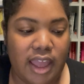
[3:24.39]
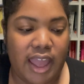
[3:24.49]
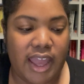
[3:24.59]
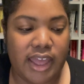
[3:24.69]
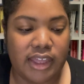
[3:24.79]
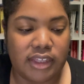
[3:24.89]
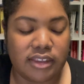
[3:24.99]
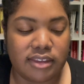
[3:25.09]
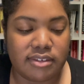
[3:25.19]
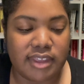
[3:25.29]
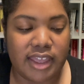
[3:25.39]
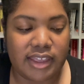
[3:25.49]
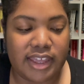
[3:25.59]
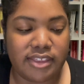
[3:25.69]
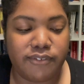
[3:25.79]
And
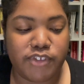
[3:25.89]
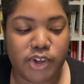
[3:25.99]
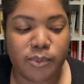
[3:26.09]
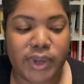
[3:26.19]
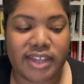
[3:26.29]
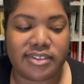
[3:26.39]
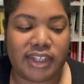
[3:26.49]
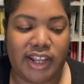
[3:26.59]
in the few weeks that